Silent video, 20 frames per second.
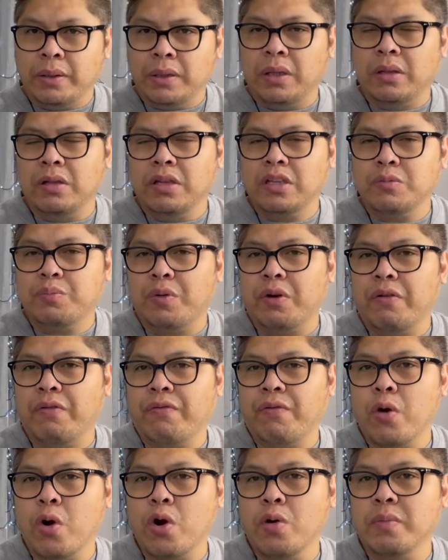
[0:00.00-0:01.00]
this
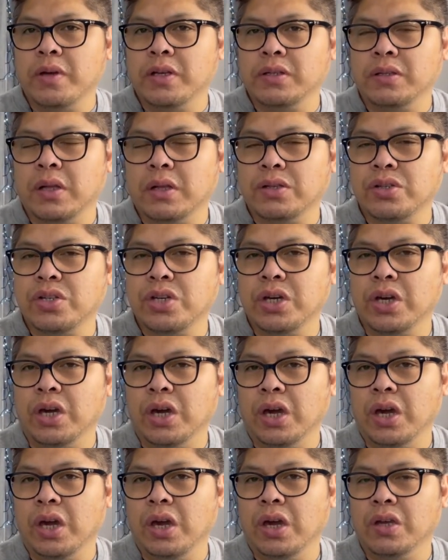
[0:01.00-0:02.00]
performance that she
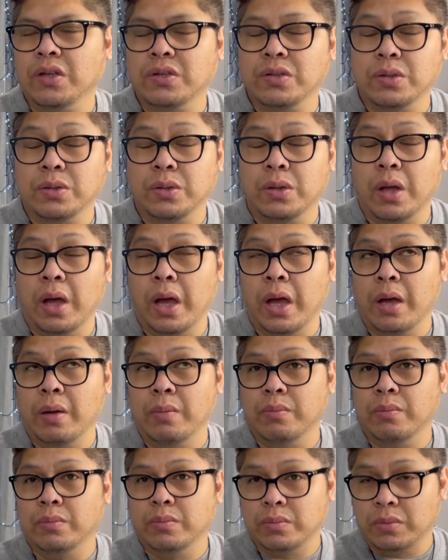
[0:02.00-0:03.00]
is
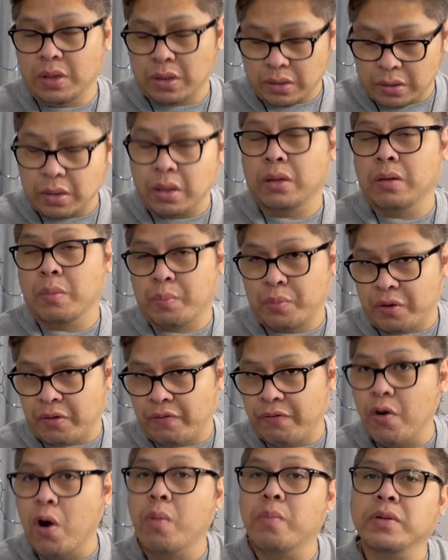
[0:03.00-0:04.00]
um, the, the, the
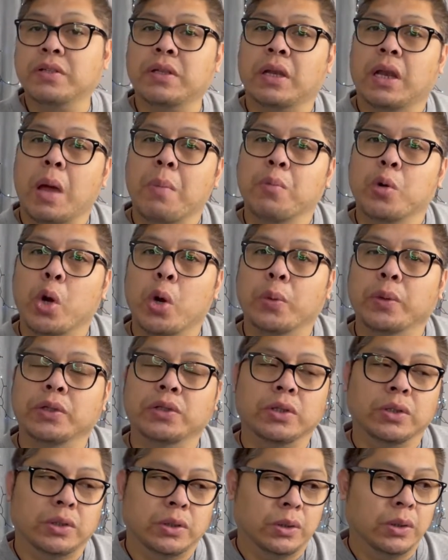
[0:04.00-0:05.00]
performance that I'm going
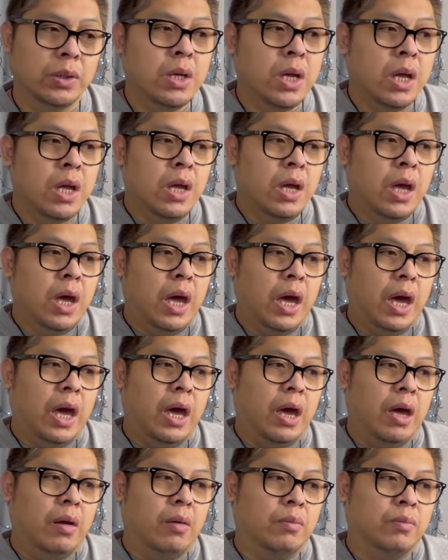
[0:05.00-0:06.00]
to do.
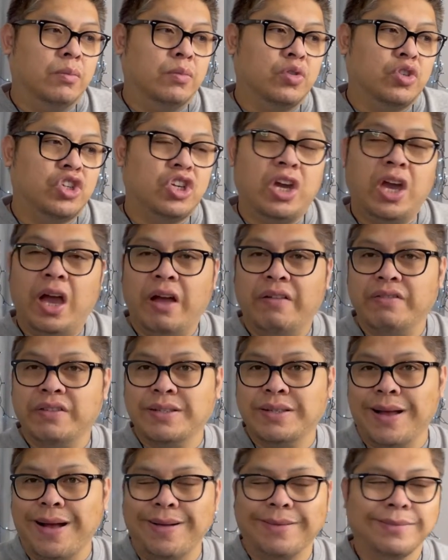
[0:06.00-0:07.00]
Um, she have
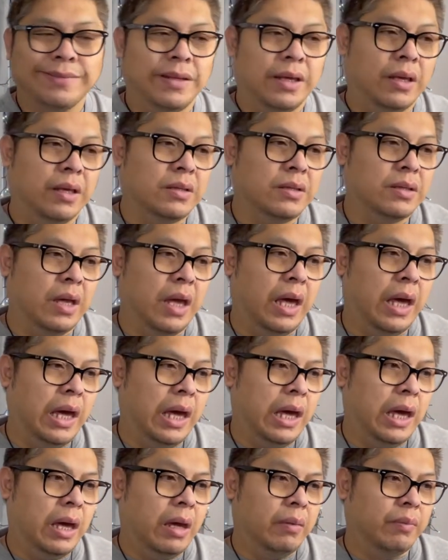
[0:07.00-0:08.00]
sung this
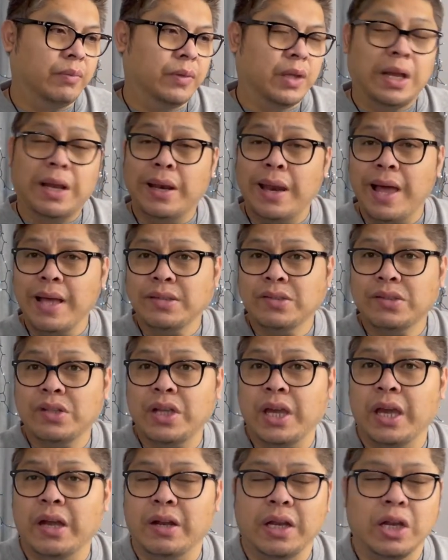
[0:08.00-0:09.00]
um, last
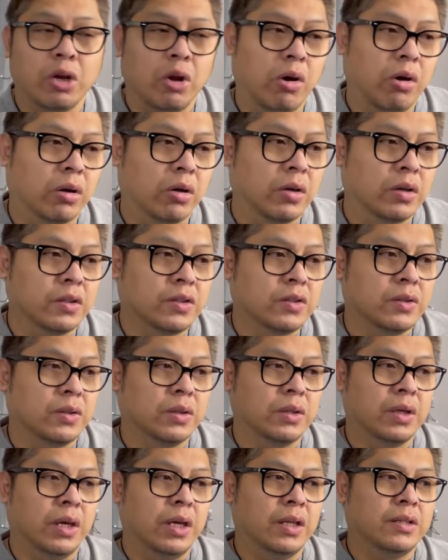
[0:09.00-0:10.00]
year in August.
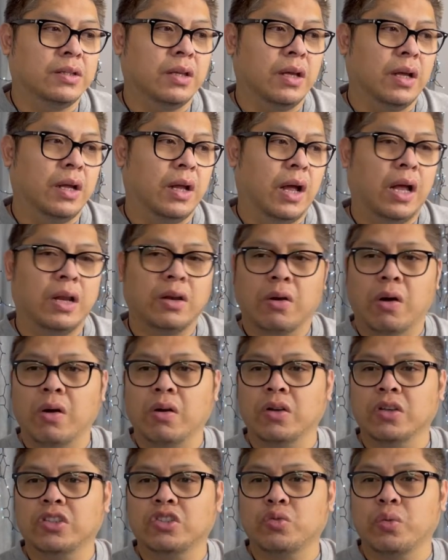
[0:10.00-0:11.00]
So it's uh, an
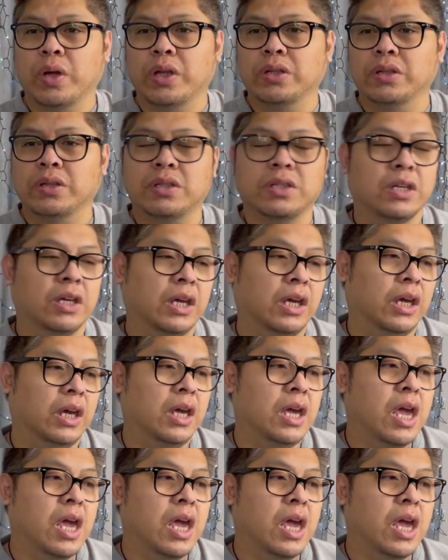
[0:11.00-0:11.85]
August 20